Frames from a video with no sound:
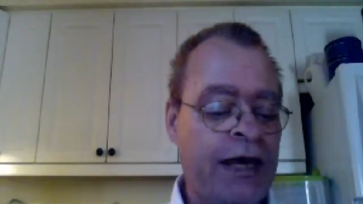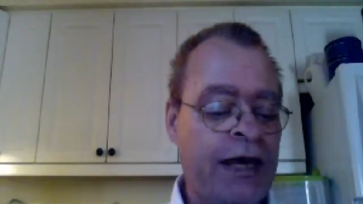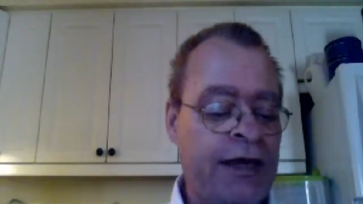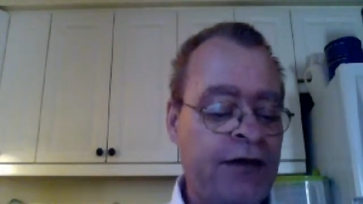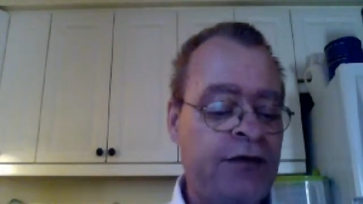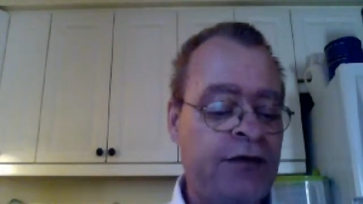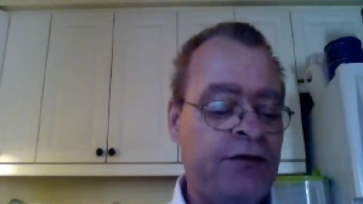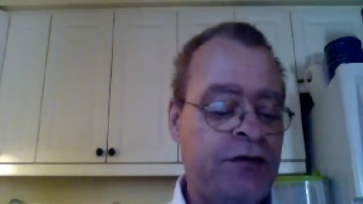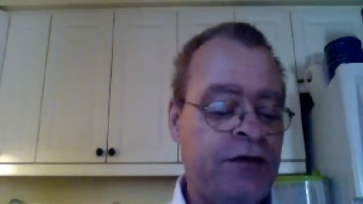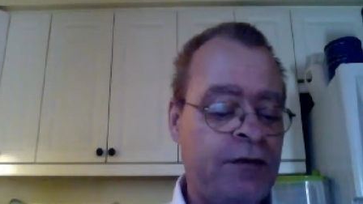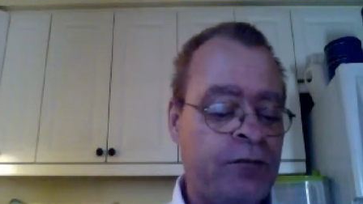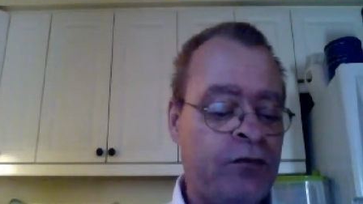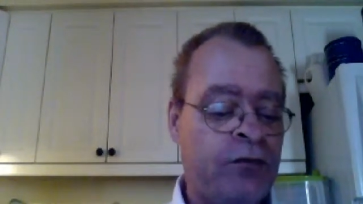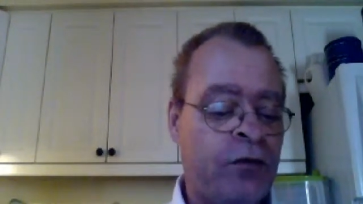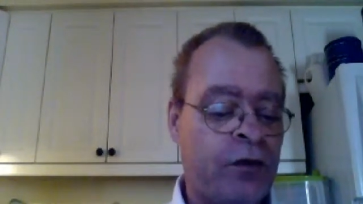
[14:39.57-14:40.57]
is
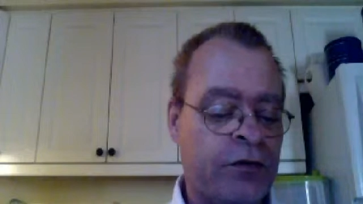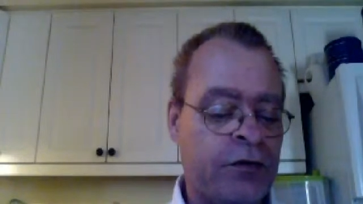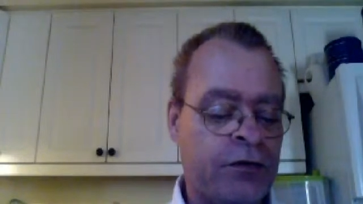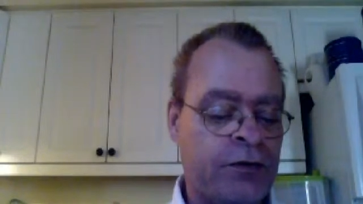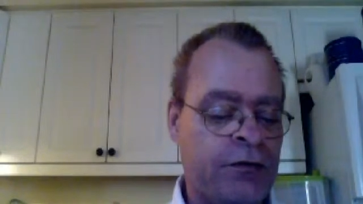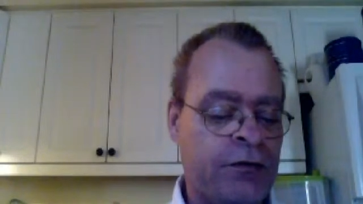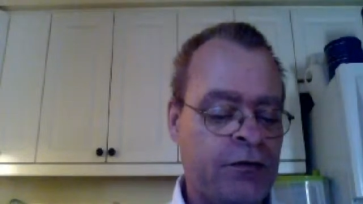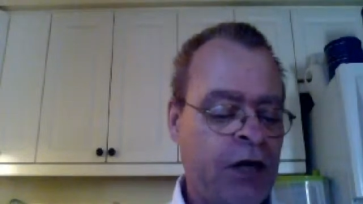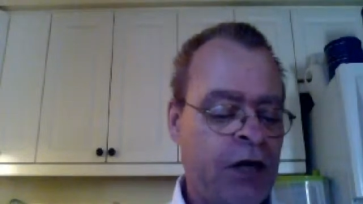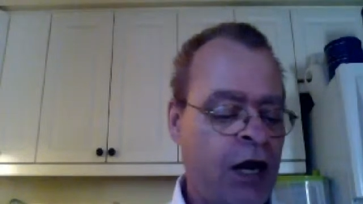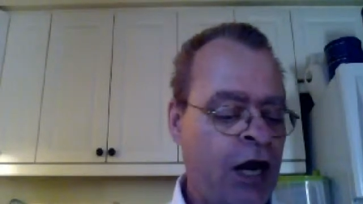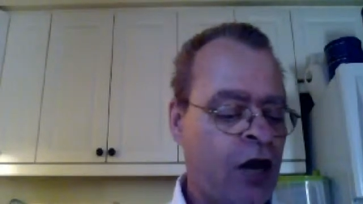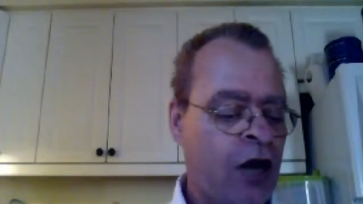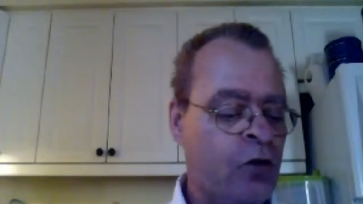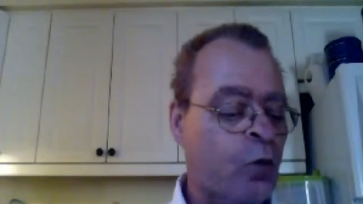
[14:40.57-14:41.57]
important
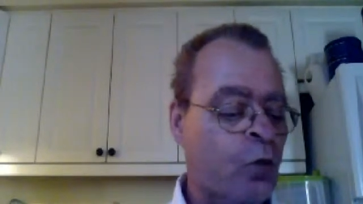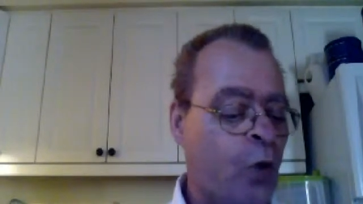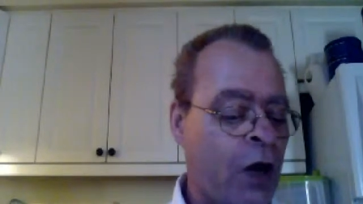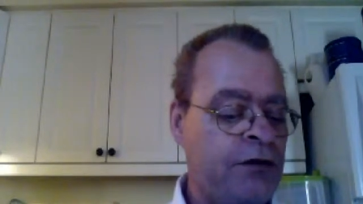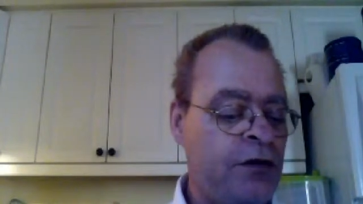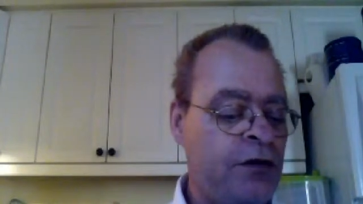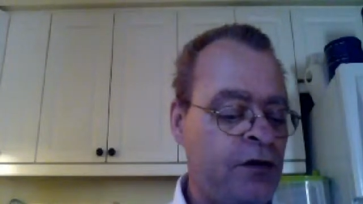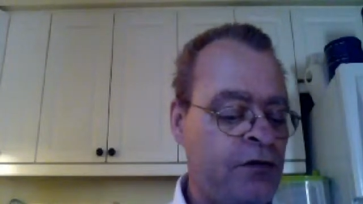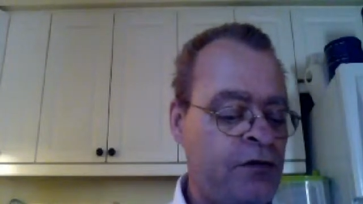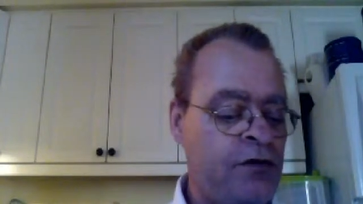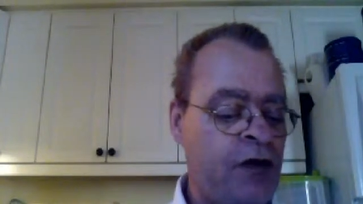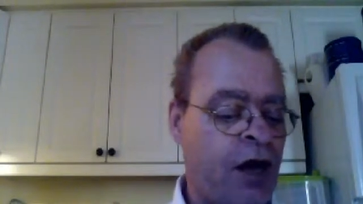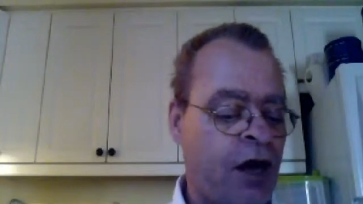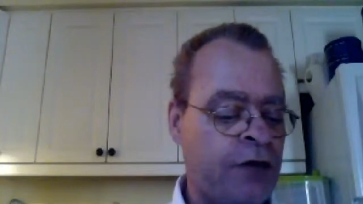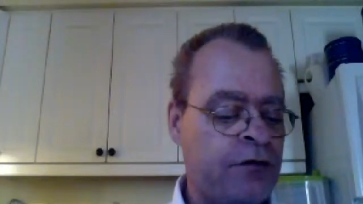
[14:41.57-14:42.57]
and what is
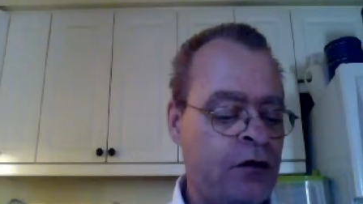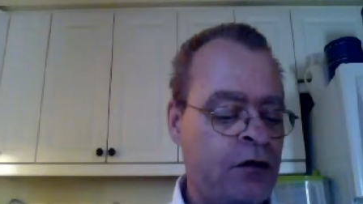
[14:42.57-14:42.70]
not,